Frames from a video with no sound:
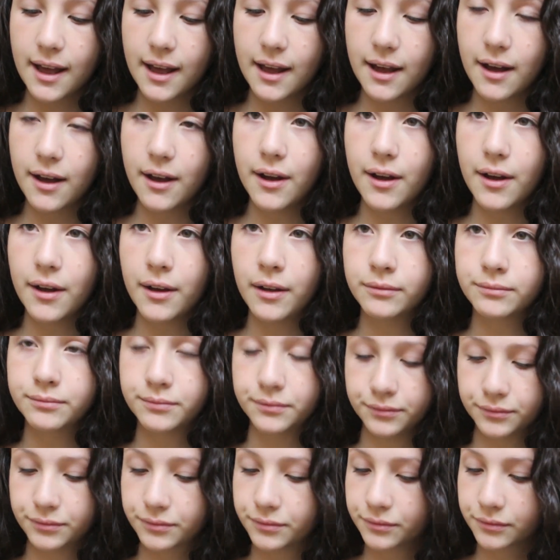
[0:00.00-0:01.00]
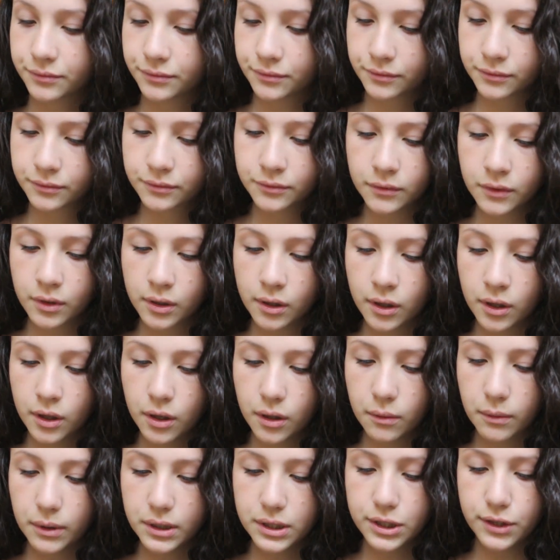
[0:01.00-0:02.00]
Okay.
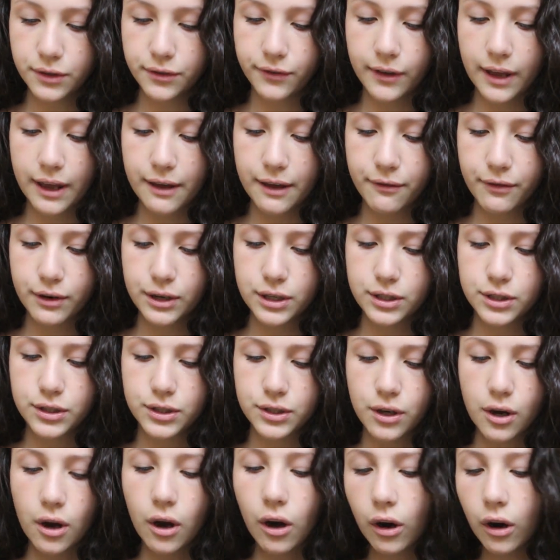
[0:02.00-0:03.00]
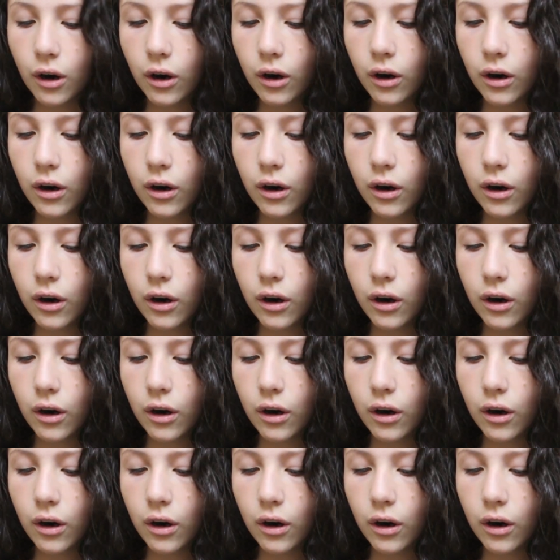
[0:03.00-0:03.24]
What's your favorite song?